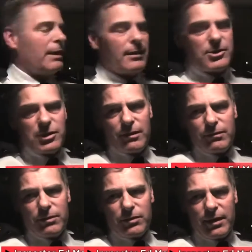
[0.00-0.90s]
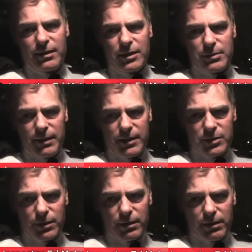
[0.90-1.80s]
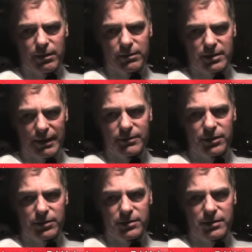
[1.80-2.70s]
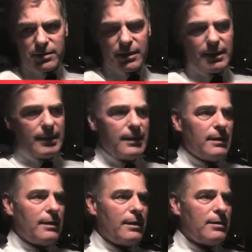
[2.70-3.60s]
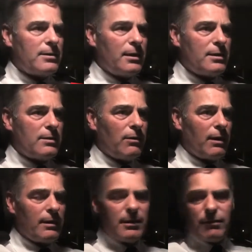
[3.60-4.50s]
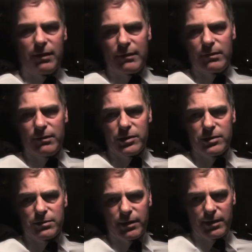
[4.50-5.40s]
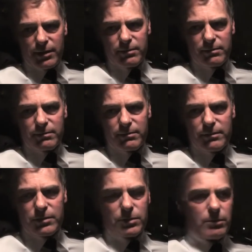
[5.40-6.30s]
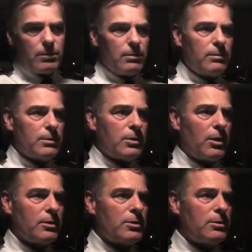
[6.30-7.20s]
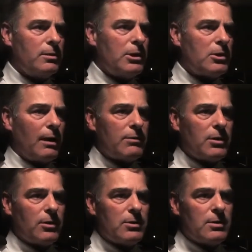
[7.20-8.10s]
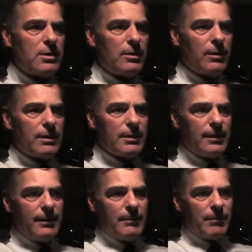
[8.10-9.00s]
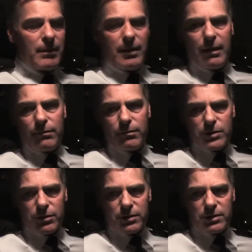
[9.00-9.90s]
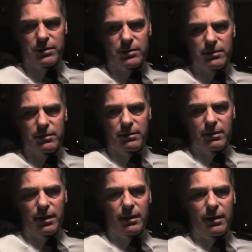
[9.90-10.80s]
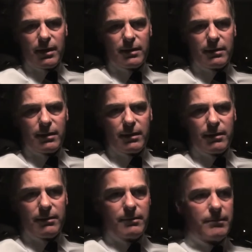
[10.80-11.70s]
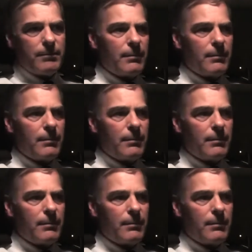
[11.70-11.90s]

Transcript: beginning of the shift, we try to touch base with our staff sergeants, and the city is divided into five divisions right now. Mm-hmm. So we'll talk to each staff sergeant see what they have for resources, and then uh,